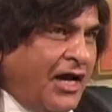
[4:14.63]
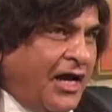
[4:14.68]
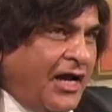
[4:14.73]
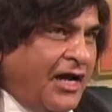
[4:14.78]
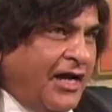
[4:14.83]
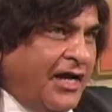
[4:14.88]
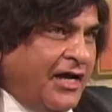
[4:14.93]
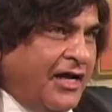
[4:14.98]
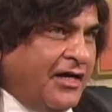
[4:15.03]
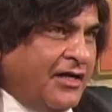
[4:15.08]

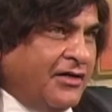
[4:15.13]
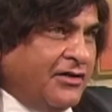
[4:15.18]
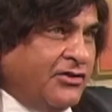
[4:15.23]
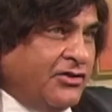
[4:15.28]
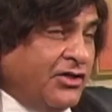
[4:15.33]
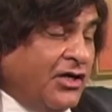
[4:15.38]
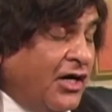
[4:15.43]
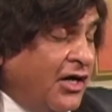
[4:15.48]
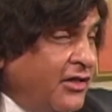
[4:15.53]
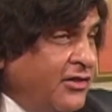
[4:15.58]
And
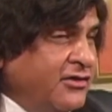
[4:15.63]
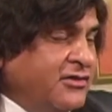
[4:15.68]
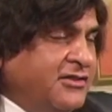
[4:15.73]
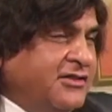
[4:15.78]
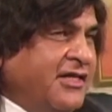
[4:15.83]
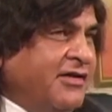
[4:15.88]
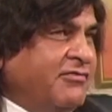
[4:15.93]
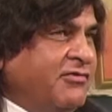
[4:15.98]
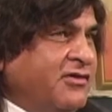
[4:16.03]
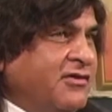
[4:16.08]
the other
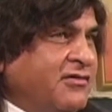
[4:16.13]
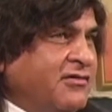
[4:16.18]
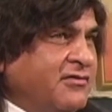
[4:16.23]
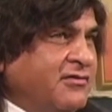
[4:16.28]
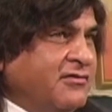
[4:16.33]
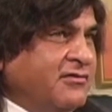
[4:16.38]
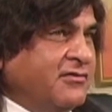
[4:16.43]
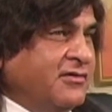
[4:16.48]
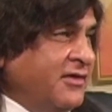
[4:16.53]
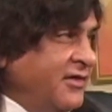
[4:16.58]
7,
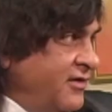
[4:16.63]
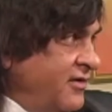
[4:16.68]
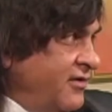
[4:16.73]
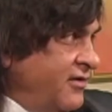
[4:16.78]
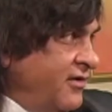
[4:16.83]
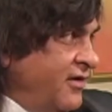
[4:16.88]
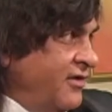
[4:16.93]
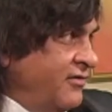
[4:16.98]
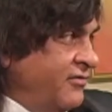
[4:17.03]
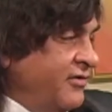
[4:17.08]

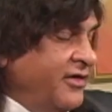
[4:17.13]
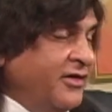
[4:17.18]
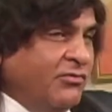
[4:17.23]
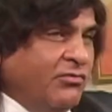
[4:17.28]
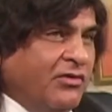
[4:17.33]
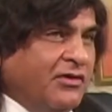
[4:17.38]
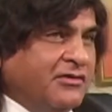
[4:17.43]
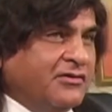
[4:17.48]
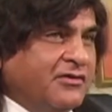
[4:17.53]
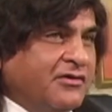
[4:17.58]
the etheric
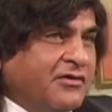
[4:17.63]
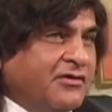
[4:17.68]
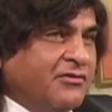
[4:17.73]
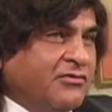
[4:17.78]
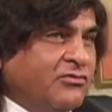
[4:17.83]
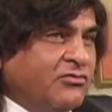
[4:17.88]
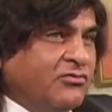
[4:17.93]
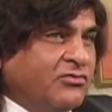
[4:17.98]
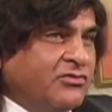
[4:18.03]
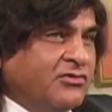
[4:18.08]
ones,
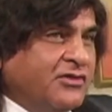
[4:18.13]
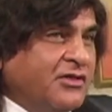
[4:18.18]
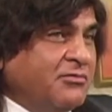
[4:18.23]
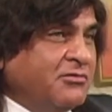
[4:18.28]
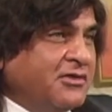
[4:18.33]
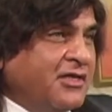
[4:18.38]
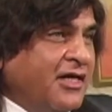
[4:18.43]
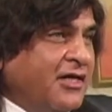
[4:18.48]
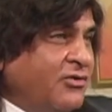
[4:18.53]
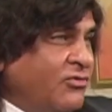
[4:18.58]

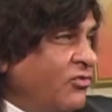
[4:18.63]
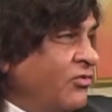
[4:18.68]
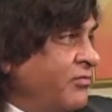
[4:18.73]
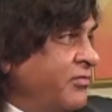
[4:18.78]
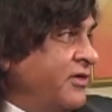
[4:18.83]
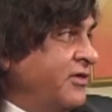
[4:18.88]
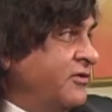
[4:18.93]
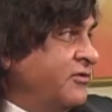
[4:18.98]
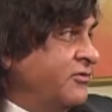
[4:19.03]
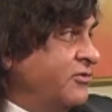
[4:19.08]
seems like could
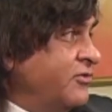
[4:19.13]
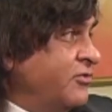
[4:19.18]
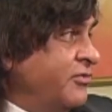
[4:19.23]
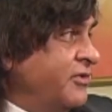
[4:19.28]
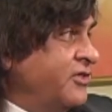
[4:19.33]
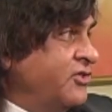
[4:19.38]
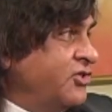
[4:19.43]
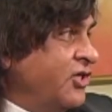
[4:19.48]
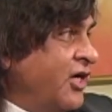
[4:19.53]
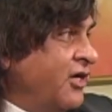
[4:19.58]
be to do
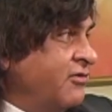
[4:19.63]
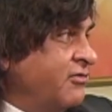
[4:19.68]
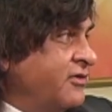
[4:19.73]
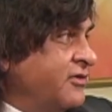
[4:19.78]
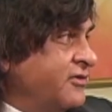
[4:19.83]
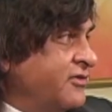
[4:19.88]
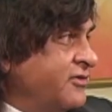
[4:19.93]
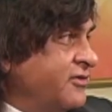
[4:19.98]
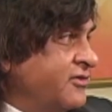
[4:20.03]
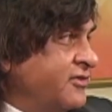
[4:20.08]
with
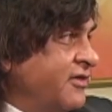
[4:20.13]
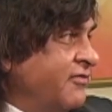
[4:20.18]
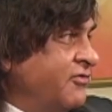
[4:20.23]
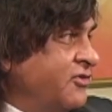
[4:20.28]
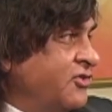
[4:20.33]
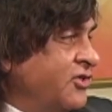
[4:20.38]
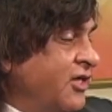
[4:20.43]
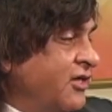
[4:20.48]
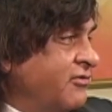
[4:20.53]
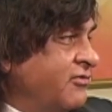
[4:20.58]
chakras, the
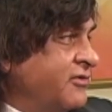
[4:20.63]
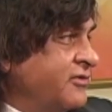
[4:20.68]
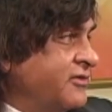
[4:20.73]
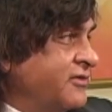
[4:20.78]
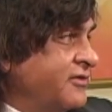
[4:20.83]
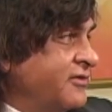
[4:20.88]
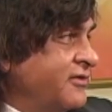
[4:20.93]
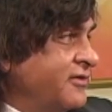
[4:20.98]
7 chakras.